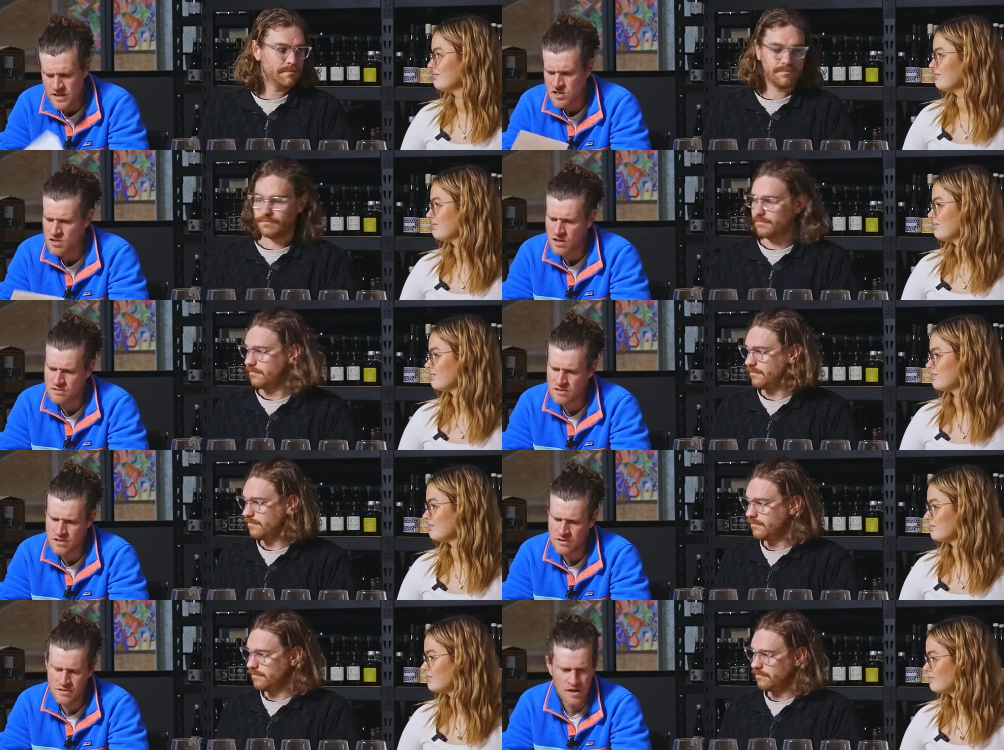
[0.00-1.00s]
Speaker 1: I struggled
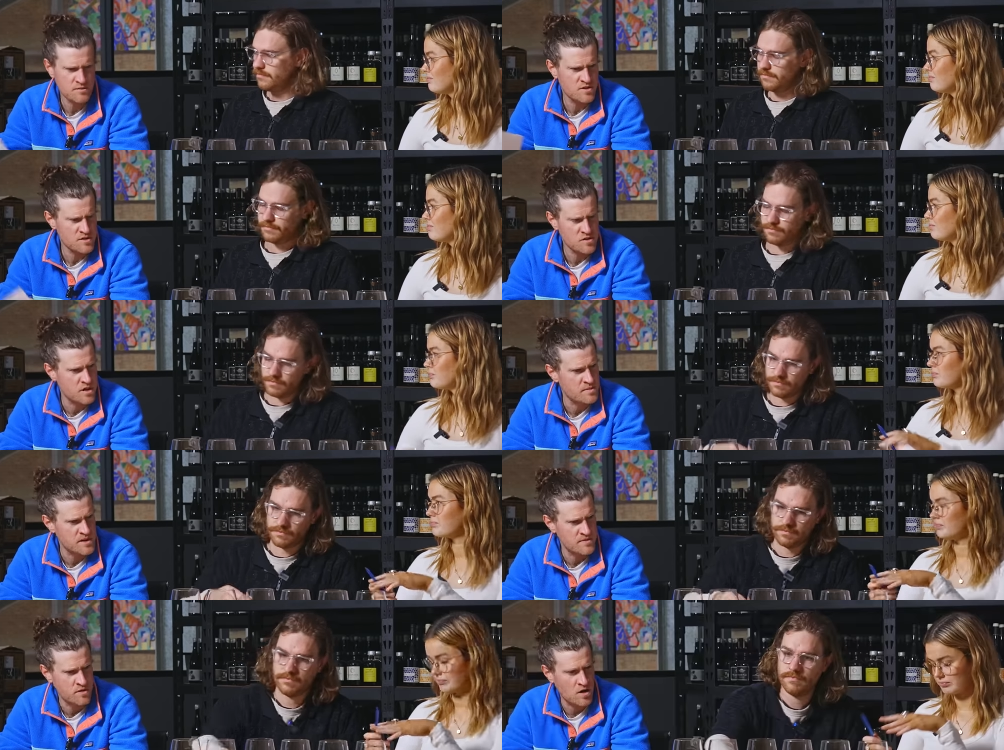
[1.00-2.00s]
to, I was like trying to pick
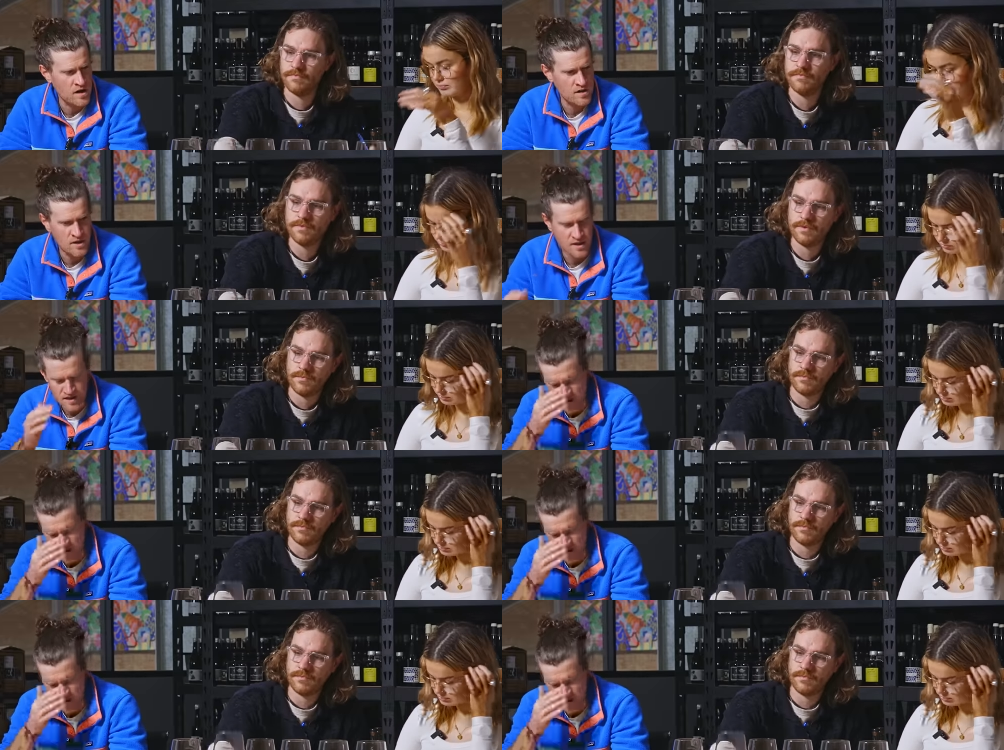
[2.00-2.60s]
the variety, like